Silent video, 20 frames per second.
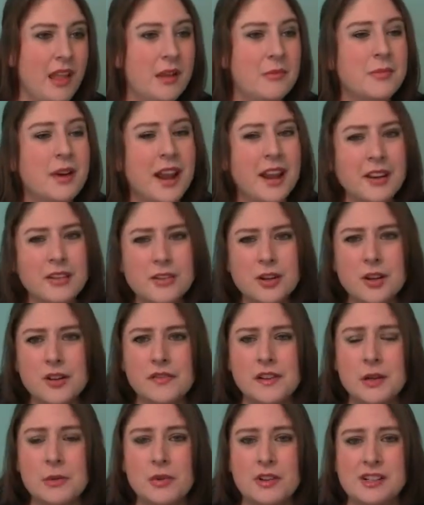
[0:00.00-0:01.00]
But I don't know
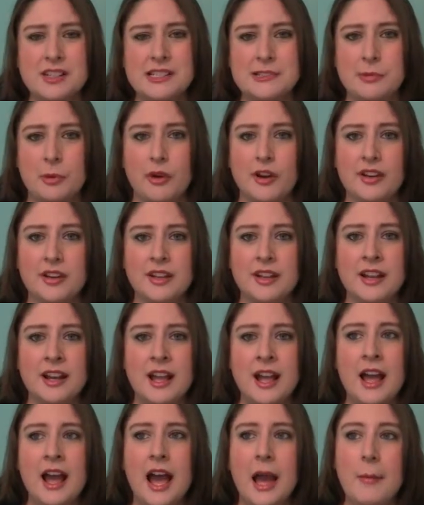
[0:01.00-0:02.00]
if I want to spoil it.
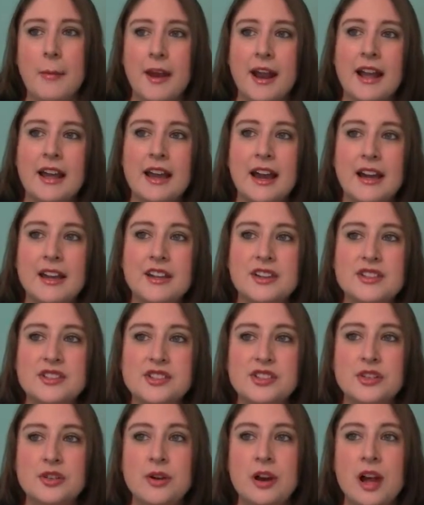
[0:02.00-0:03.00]
I mean, I kind of
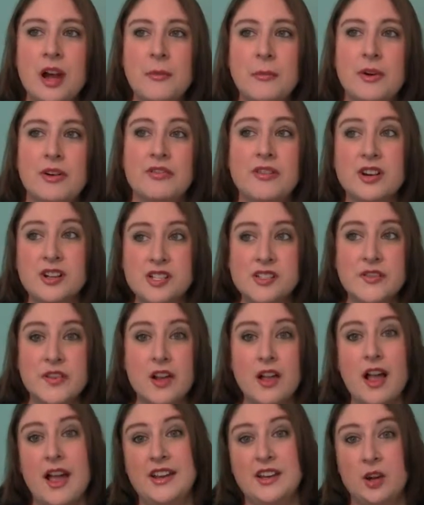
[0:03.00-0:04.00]
do, but first of
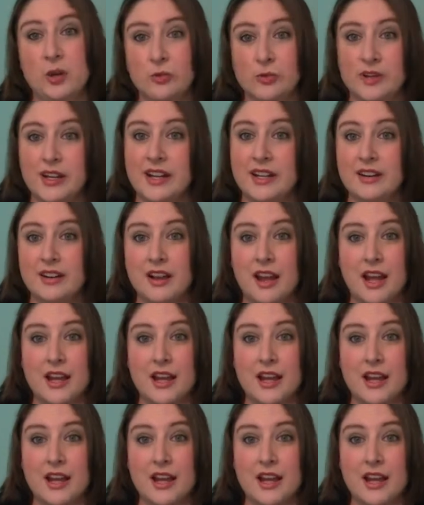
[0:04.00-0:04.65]
all, I don't read.